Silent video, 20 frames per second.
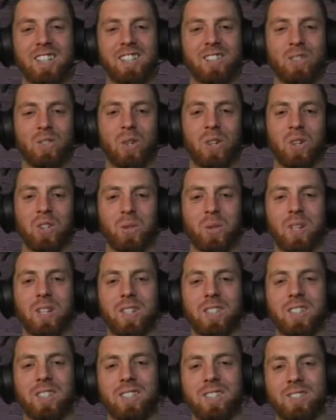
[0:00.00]
Nice,
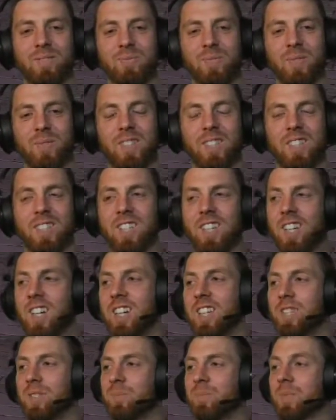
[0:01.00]
nice. See
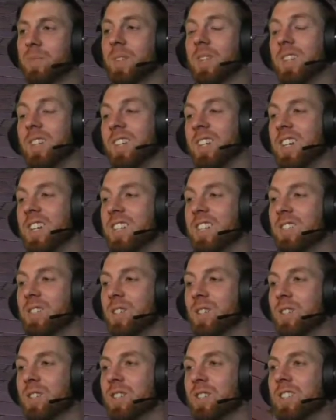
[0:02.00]
guys, SR
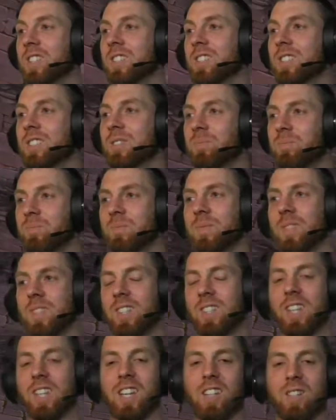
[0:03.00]
units
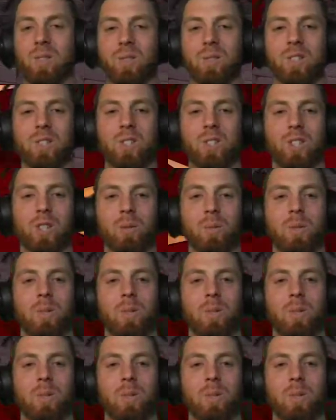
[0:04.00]
can do the job.